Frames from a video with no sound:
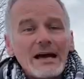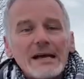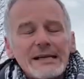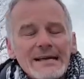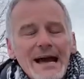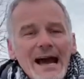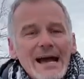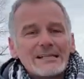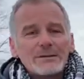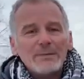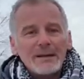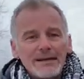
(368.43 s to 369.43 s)
He has
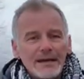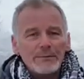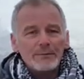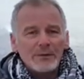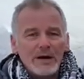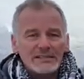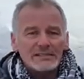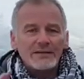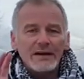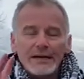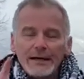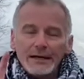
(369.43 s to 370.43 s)
been impressive.
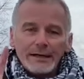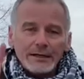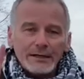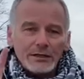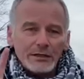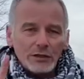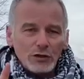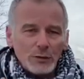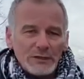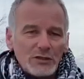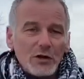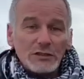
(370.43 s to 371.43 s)
You know, we
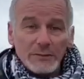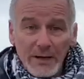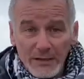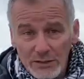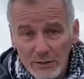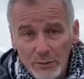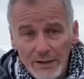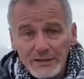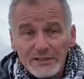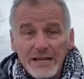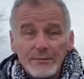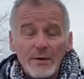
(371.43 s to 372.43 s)
talked about it with
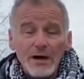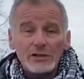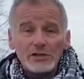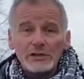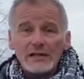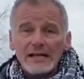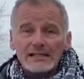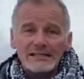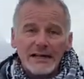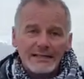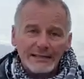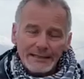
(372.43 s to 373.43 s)
Seb Marshall last
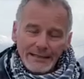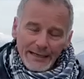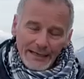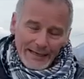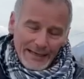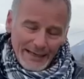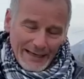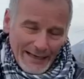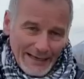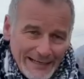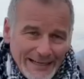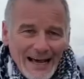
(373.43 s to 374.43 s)
night.
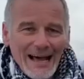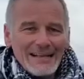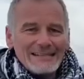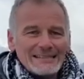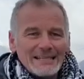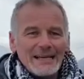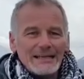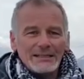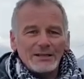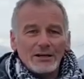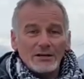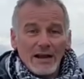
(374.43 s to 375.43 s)
It can take
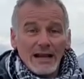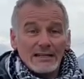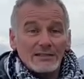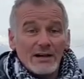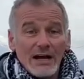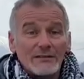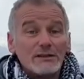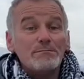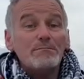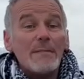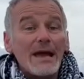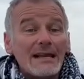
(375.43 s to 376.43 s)
young rally drivers
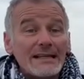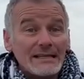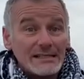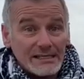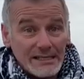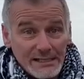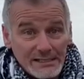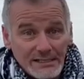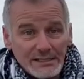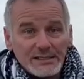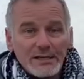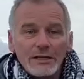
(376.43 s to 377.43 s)
many
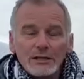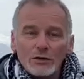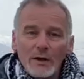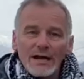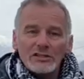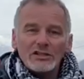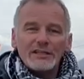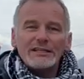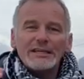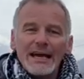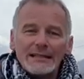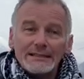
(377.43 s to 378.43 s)
seasons to actually
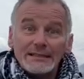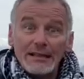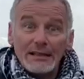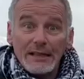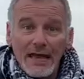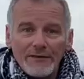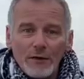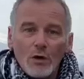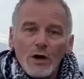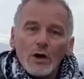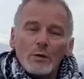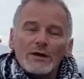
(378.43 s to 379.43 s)
get to the level
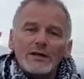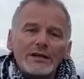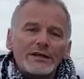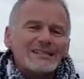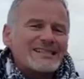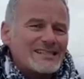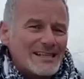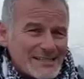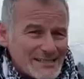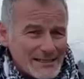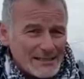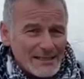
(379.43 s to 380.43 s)
where they're
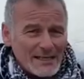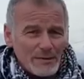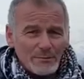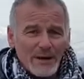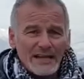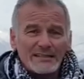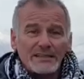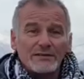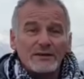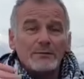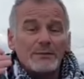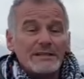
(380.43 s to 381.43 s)
consistently competitive,
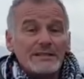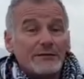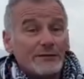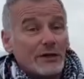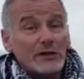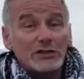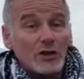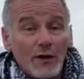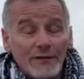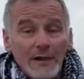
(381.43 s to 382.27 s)
competing first off